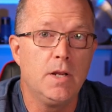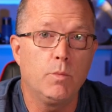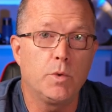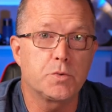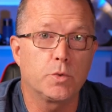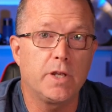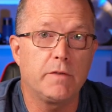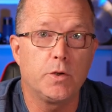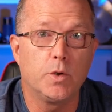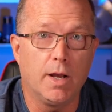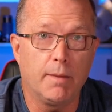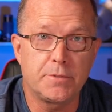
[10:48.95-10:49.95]
which will give
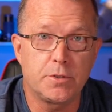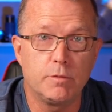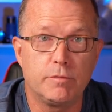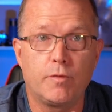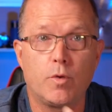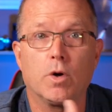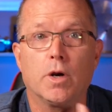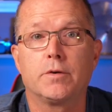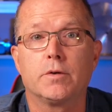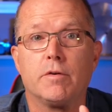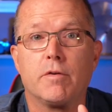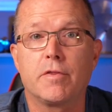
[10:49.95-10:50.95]
you up to
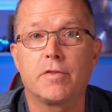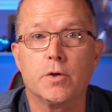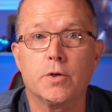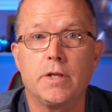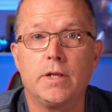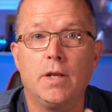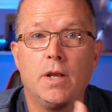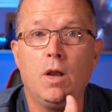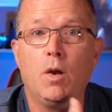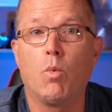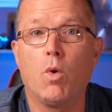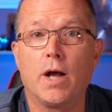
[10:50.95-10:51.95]
430
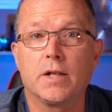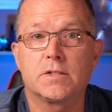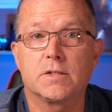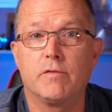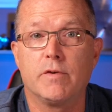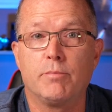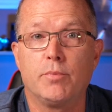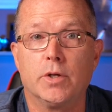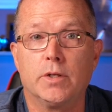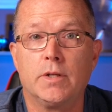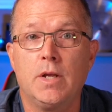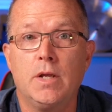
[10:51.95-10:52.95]
watts of input.